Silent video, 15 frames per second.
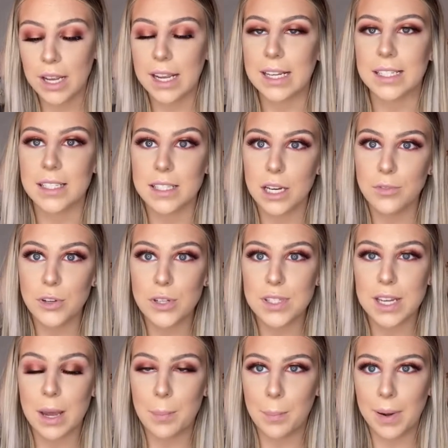instead of using
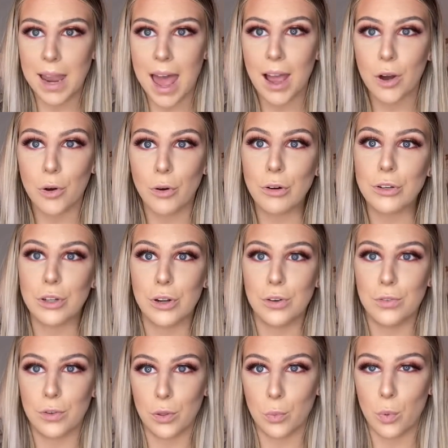a black or a nude
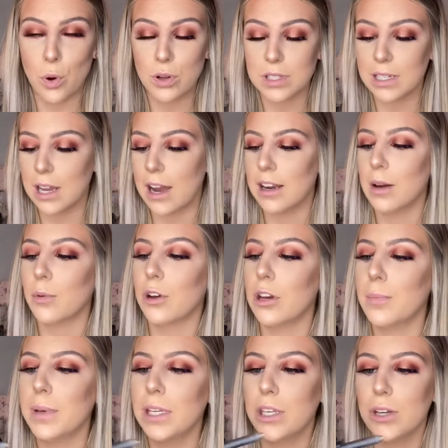for the waterline, I'm going to
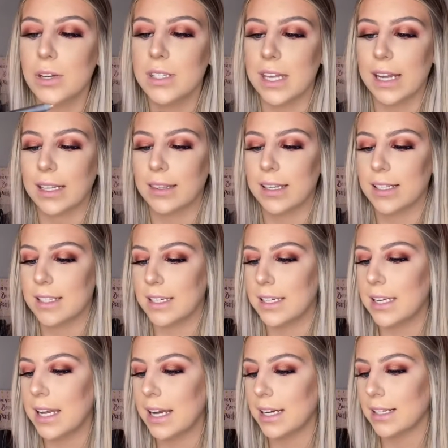be using this
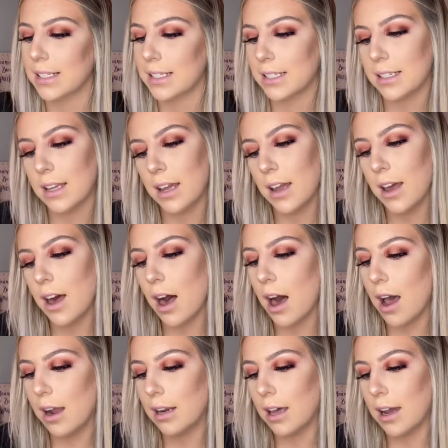NYX
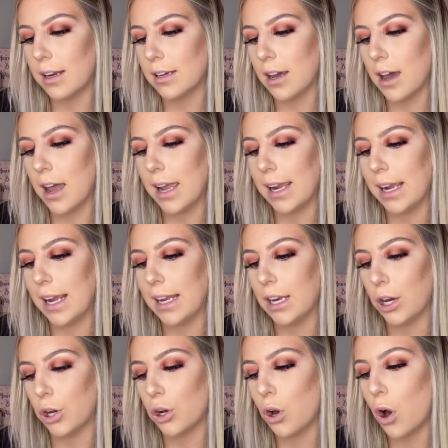eyeliner in
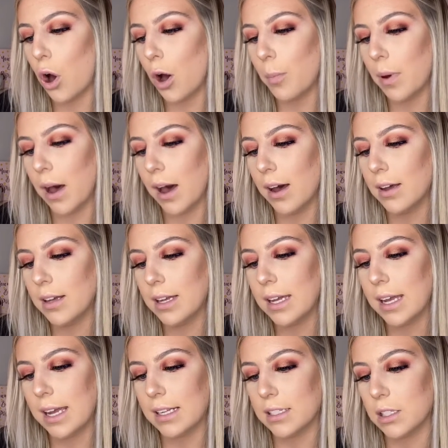Copper.
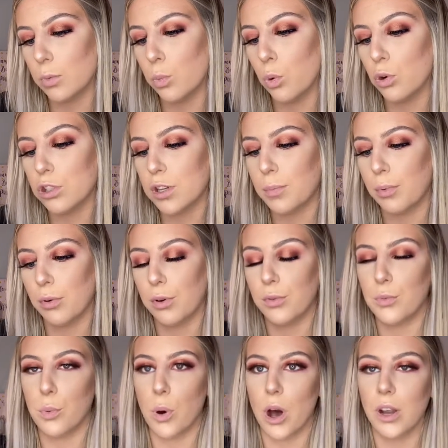It's the
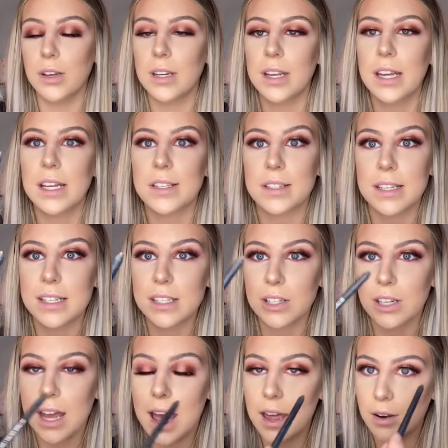waterproof one. So this is going
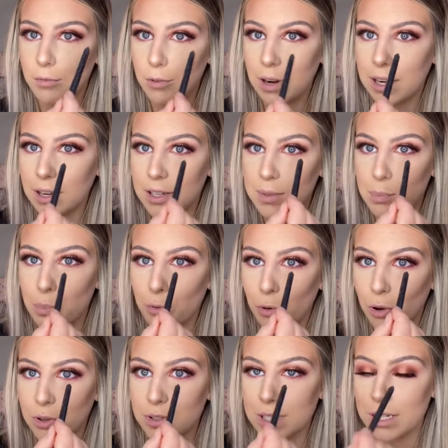to add a really nice
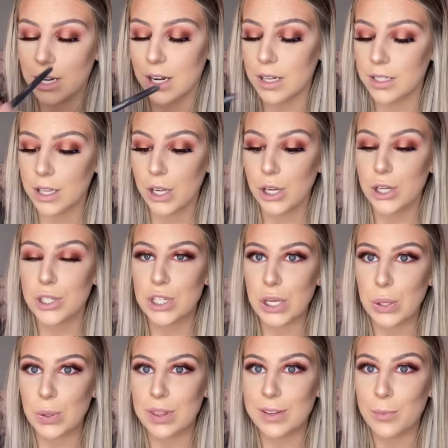bronziness
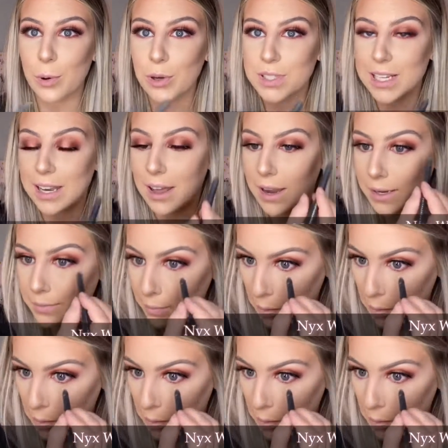to the waterline.